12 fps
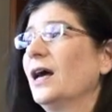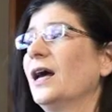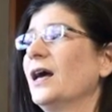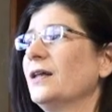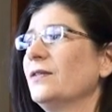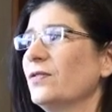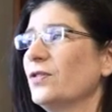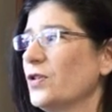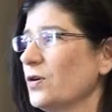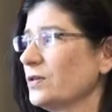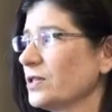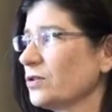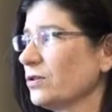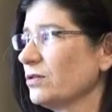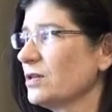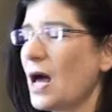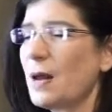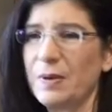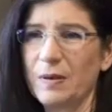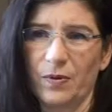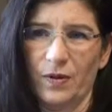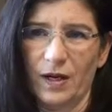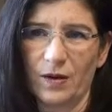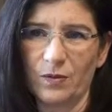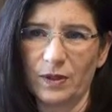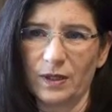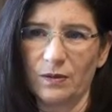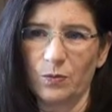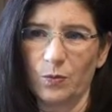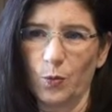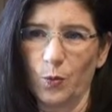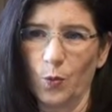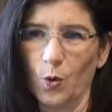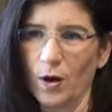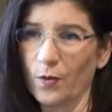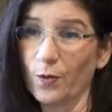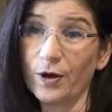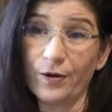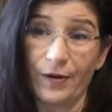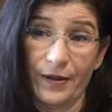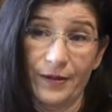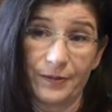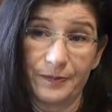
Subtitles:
And those are not people that I really want to work with.